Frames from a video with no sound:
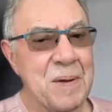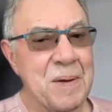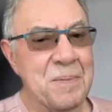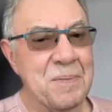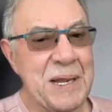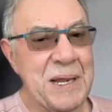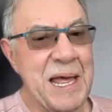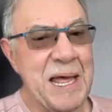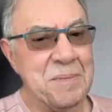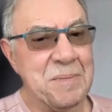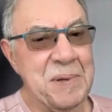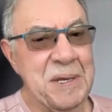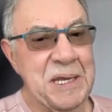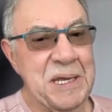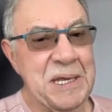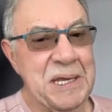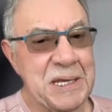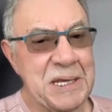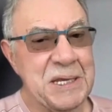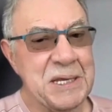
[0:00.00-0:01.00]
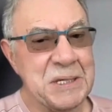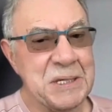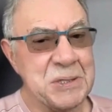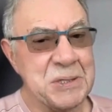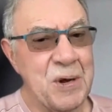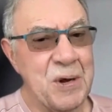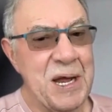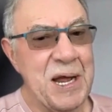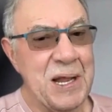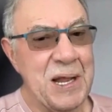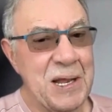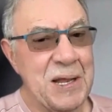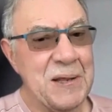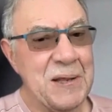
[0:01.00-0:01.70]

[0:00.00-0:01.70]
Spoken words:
plan B as well.